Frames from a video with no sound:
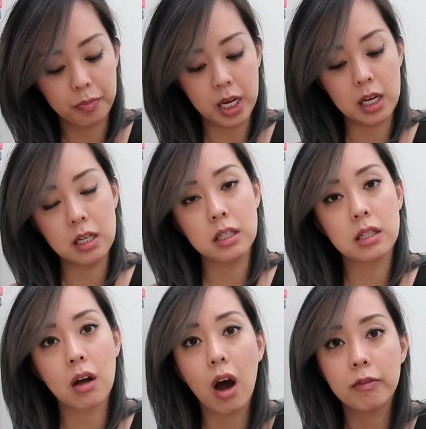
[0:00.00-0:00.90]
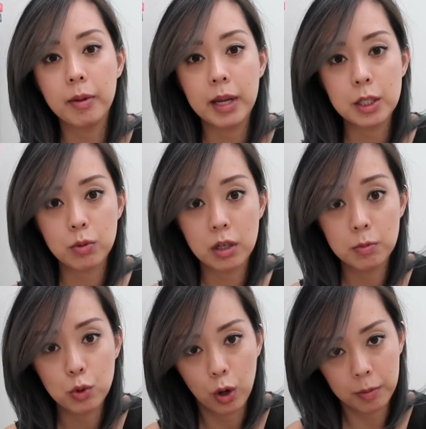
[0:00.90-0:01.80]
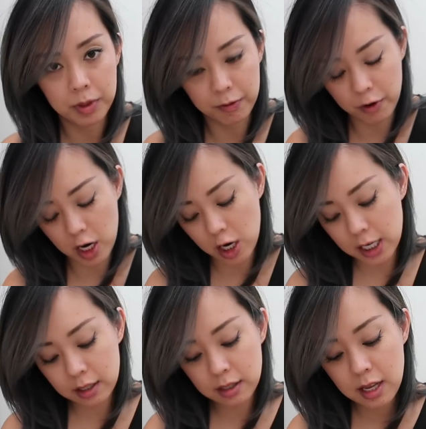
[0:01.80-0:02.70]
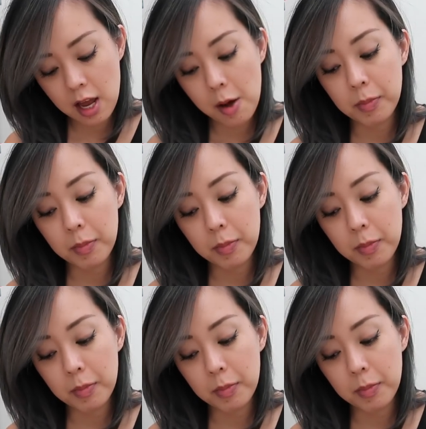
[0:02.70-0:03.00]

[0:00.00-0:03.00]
because the coffee beans would absorb the fragrance,